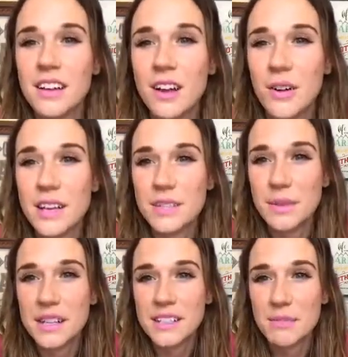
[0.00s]
Okay, so we
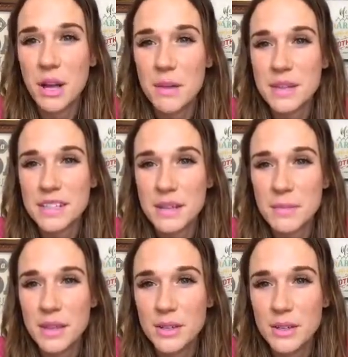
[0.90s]
had some comments
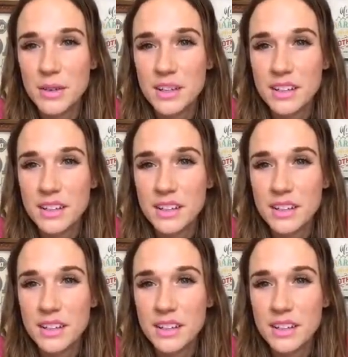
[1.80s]
coming through.